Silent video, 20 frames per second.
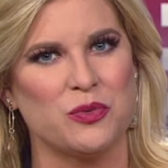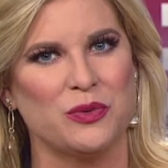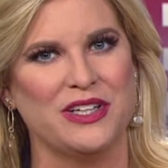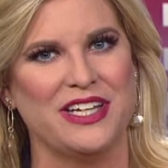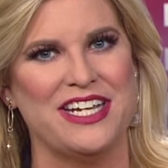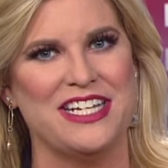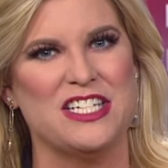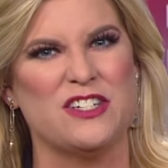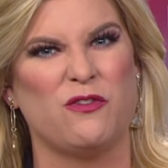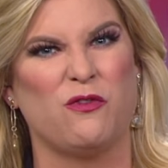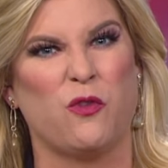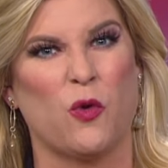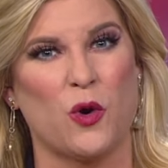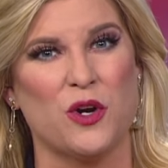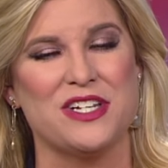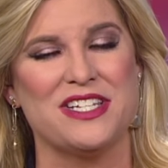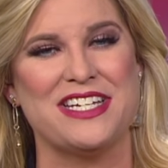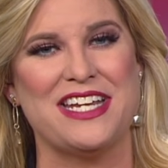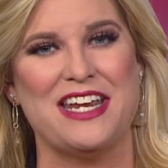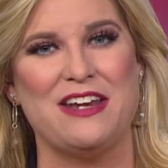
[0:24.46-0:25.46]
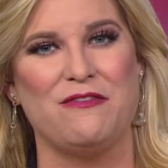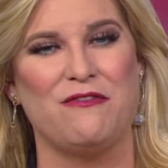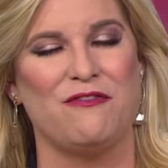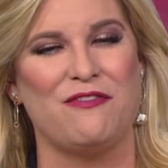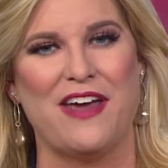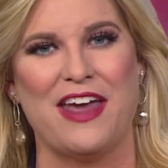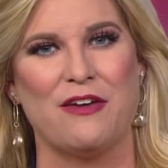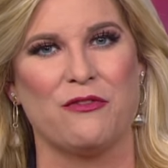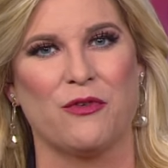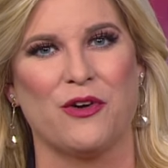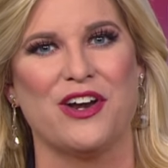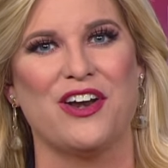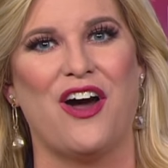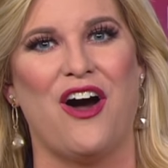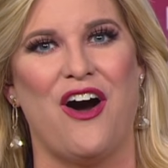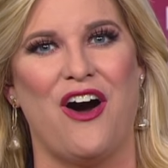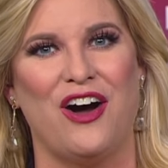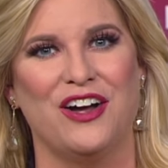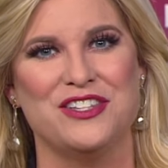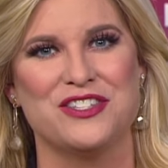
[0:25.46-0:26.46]
released 14 favorite
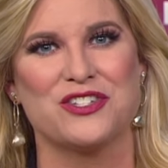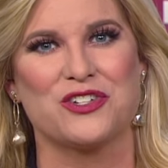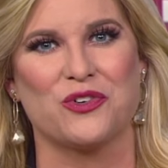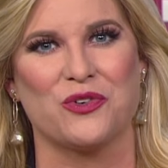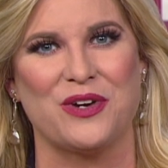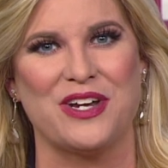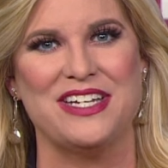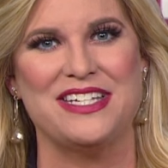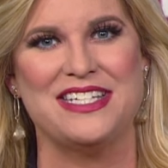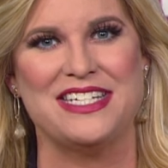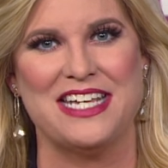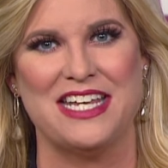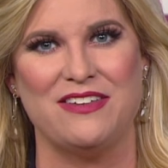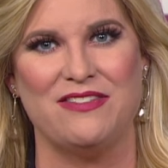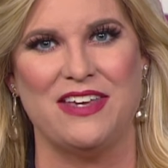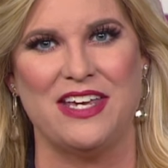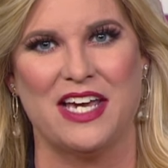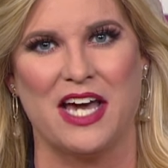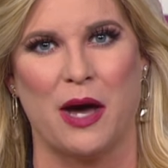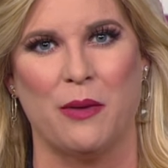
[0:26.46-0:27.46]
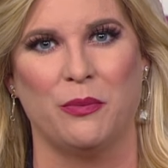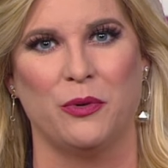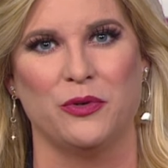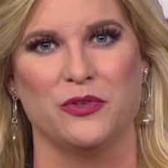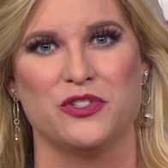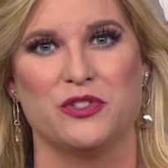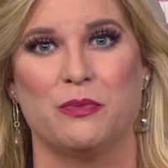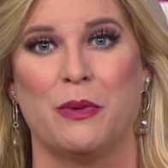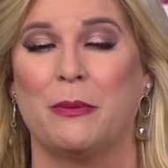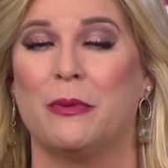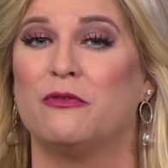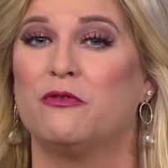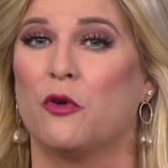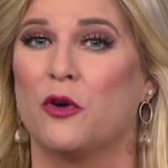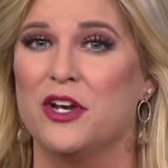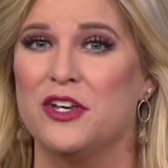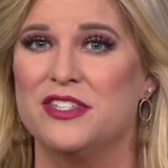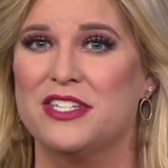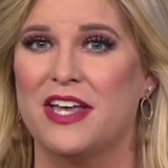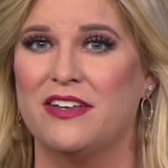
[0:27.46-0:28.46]
on screen TV couples, but
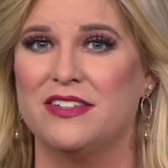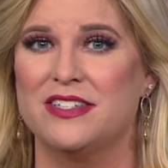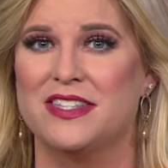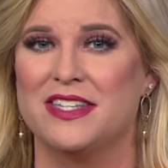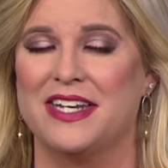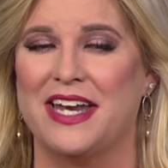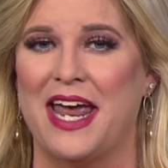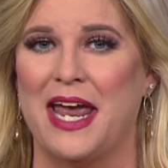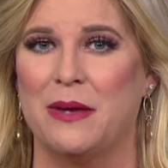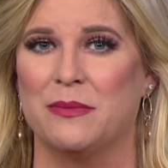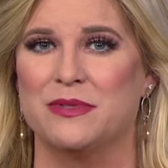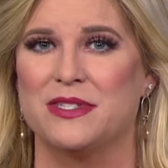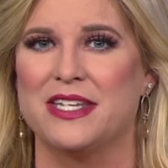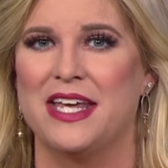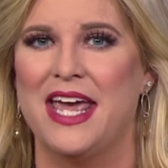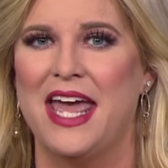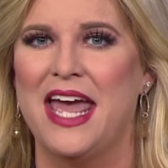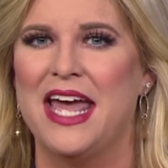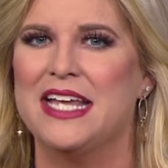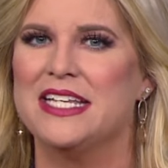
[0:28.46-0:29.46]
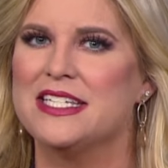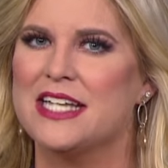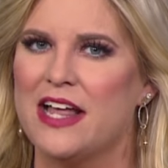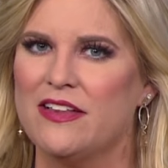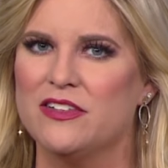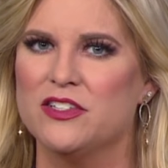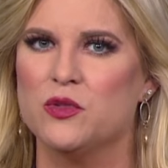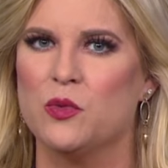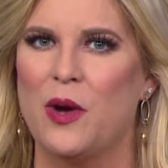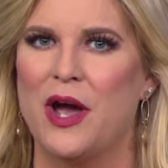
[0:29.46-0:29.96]
before you tell us the names, tell us